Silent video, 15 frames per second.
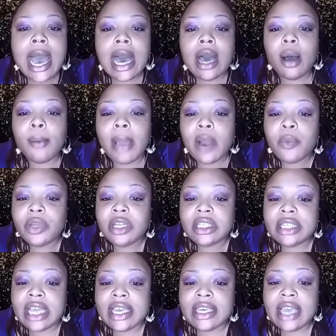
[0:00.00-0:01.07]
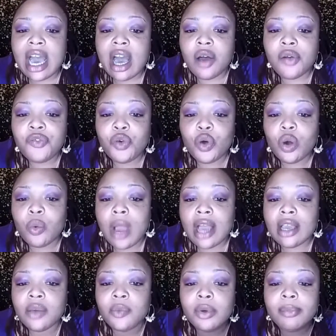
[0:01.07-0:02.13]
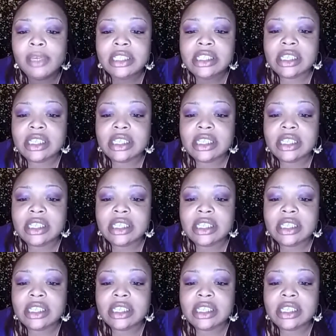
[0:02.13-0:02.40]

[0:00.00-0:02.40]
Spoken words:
I really thank y'all for rocking with me